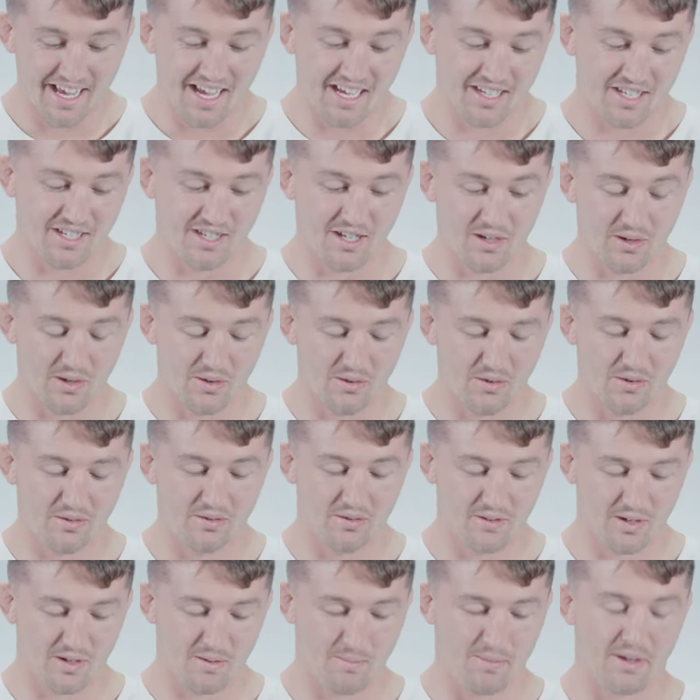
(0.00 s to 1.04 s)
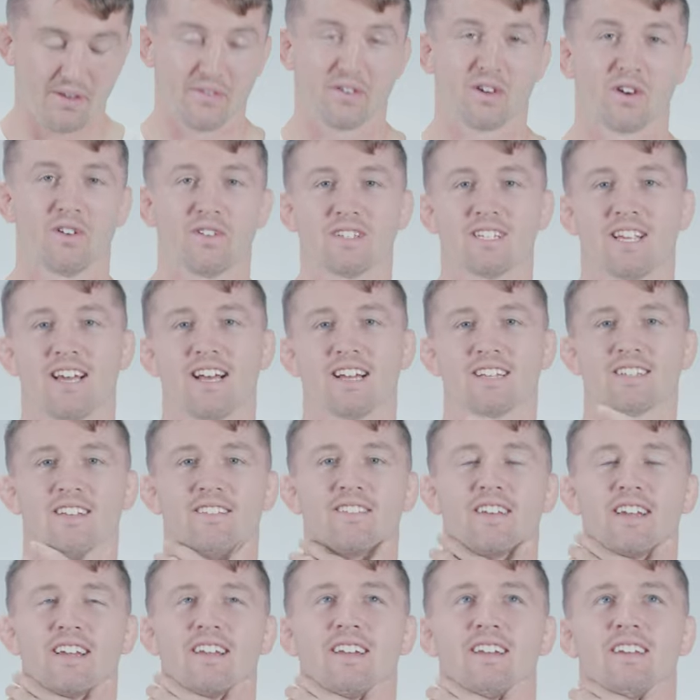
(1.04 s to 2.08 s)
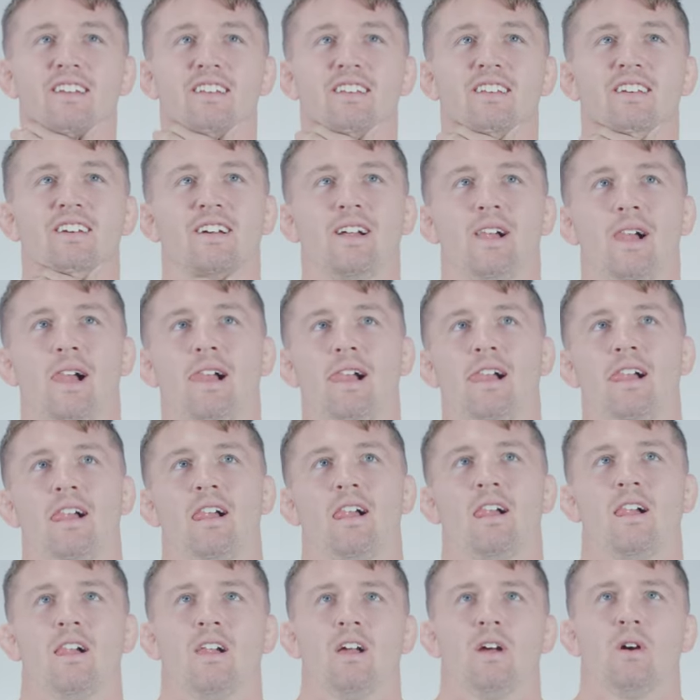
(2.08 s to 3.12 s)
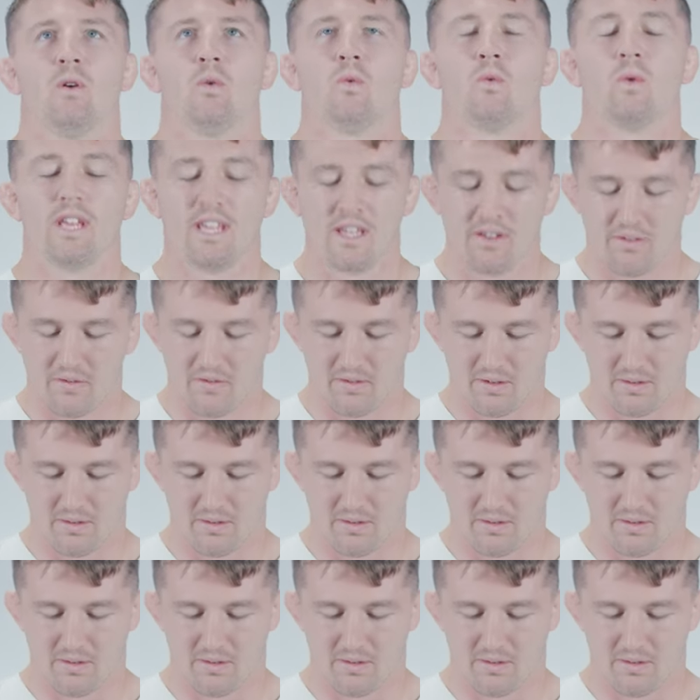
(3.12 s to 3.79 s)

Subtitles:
So a bit of context. I think you